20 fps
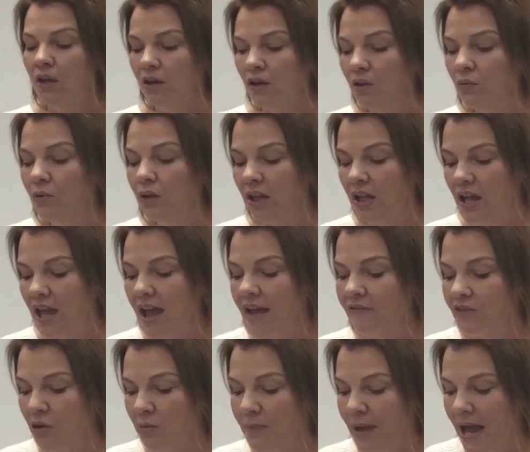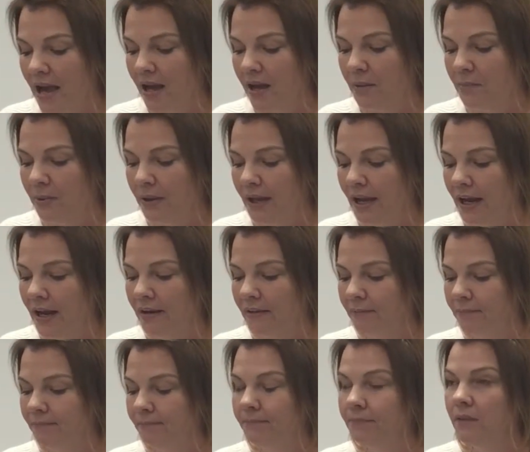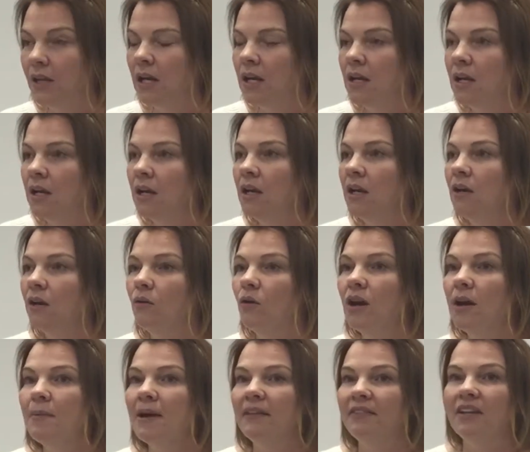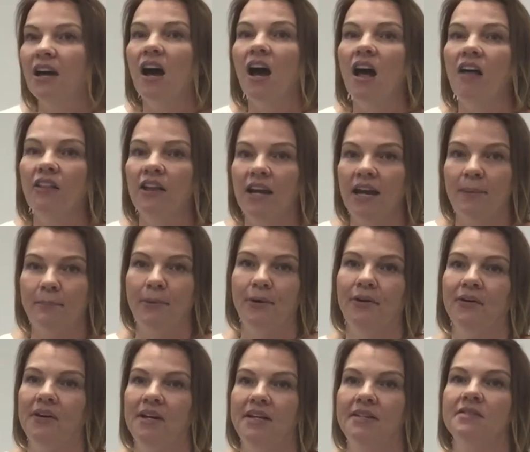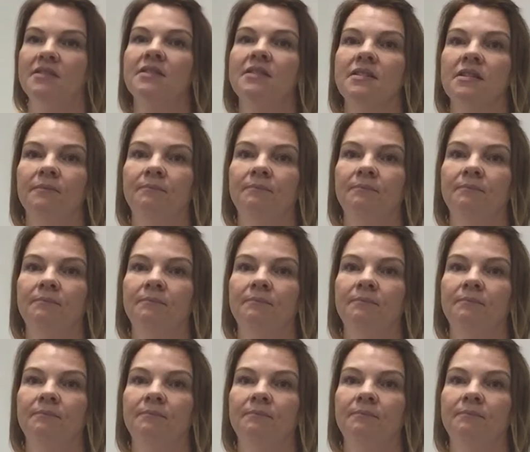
you really have your backup plan. What about the holiday parties?